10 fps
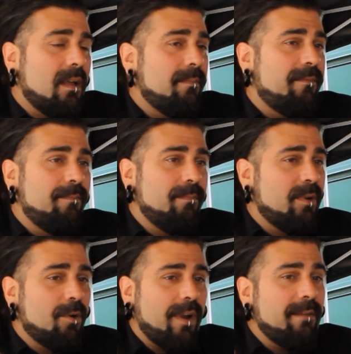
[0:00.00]
I'm
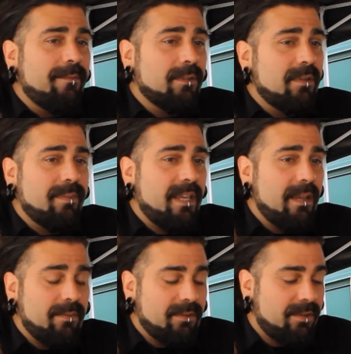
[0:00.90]
grateful to be
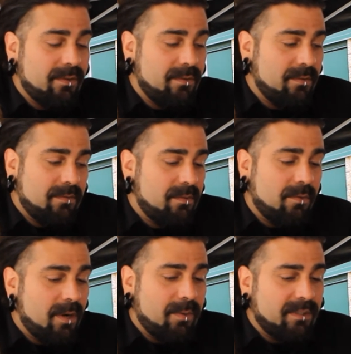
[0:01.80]
able to
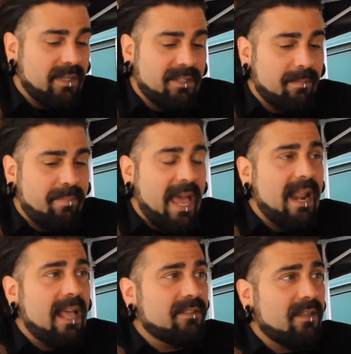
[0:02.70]
work with such a
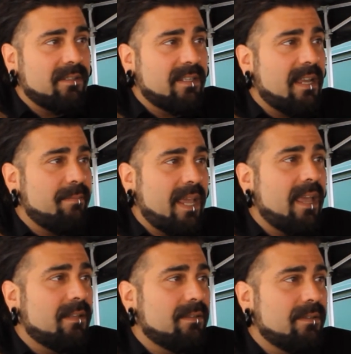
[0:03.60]
badass unsigned
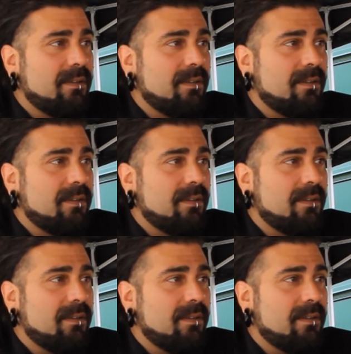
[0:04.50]
band.